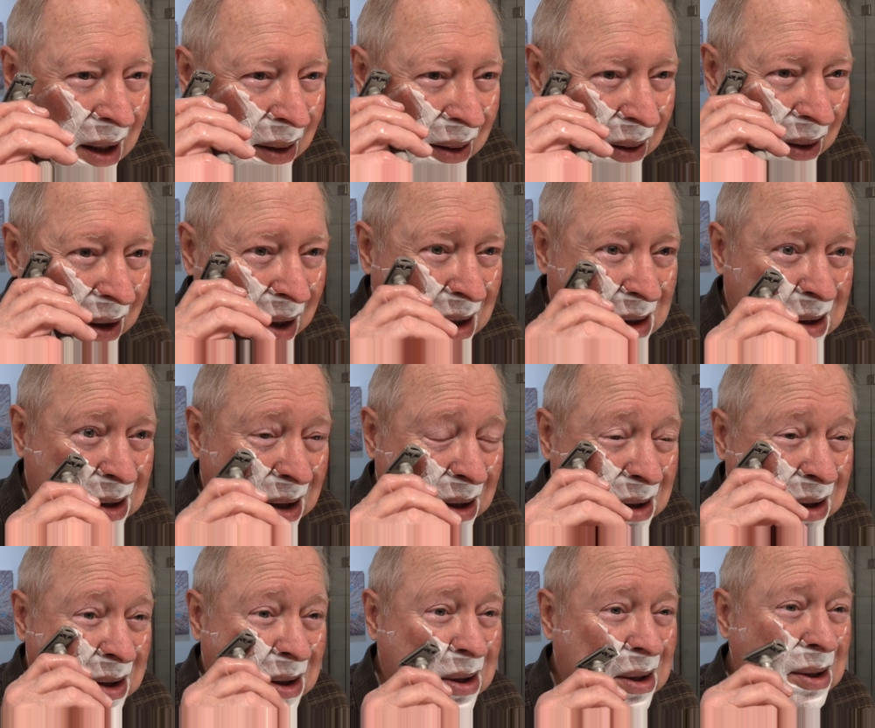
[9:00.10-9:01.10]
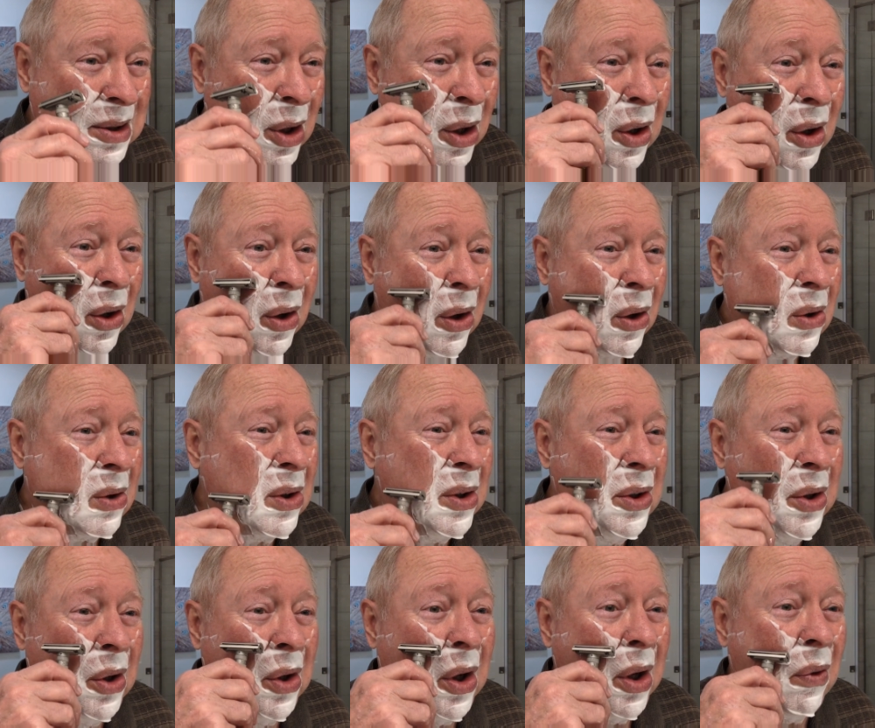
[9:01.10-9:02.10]
This is so
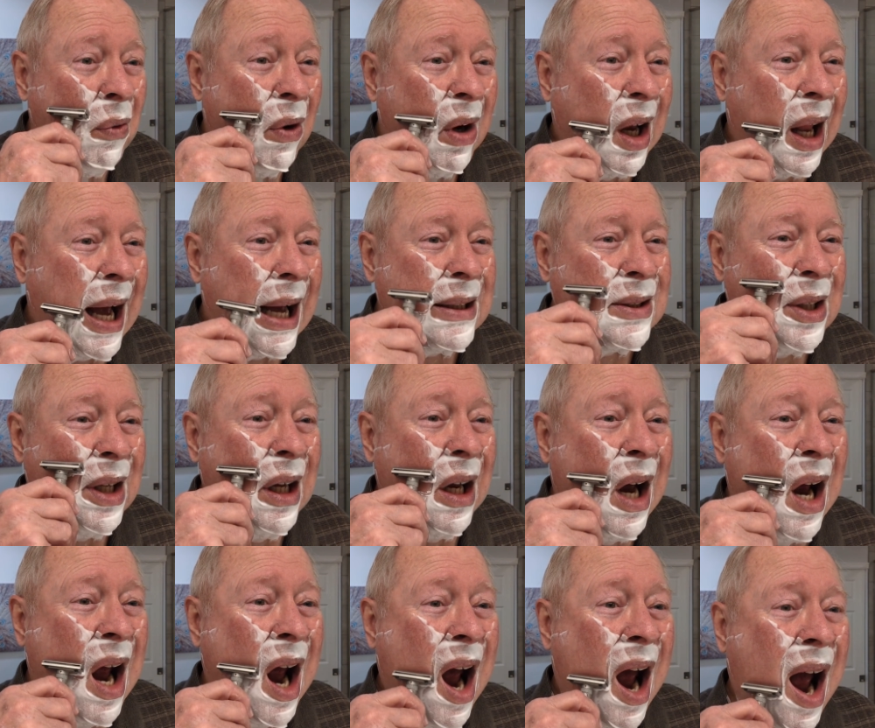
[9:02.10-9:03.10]
good, relaxing.